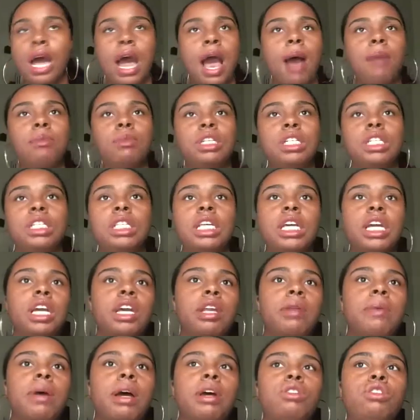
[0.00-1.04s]
I'm just
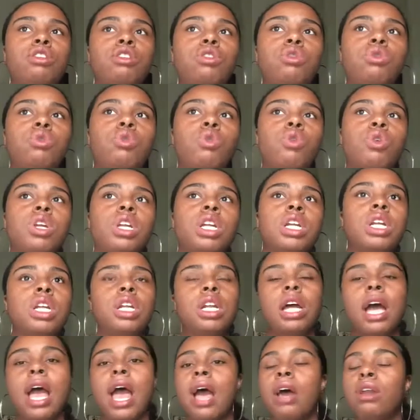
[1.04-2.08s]
thinking about you, or
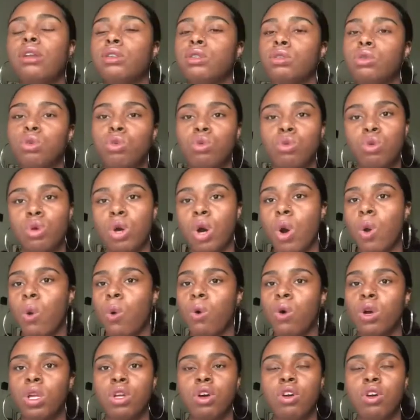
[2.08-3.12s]
how did school go,
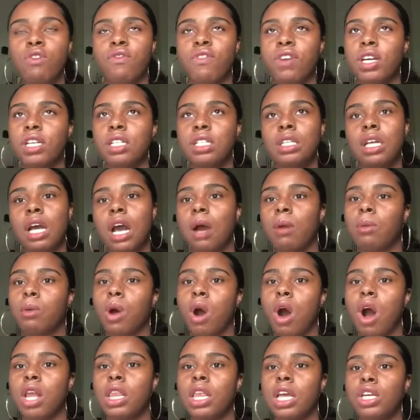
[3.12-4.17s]
or a little FaceTime
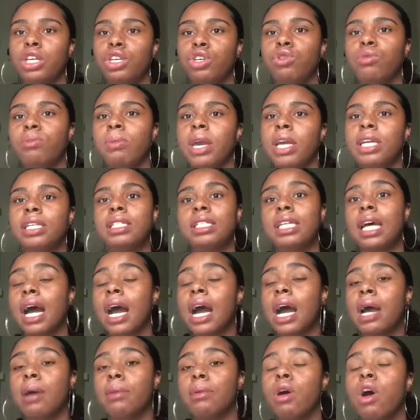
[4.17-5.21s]
call, like, you make
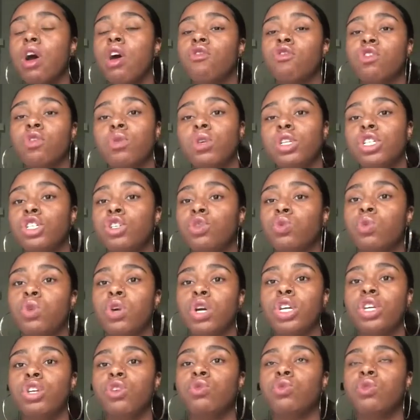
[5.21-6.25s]
time for what you
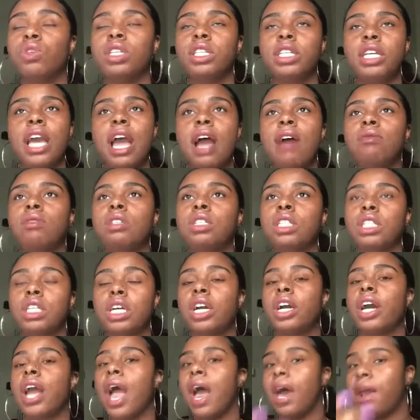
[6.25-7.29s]
want. You really have to
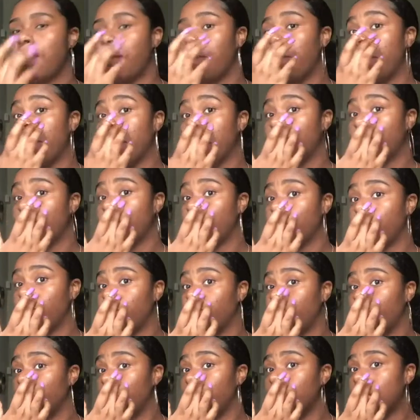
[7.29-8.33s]
learn how to manage
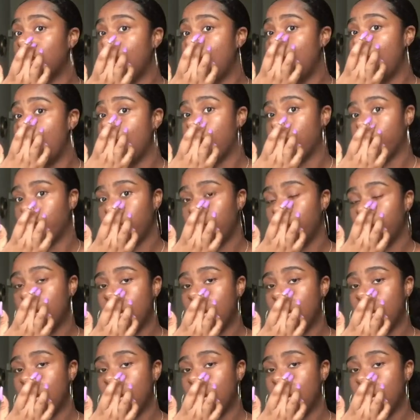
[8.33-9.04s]
your time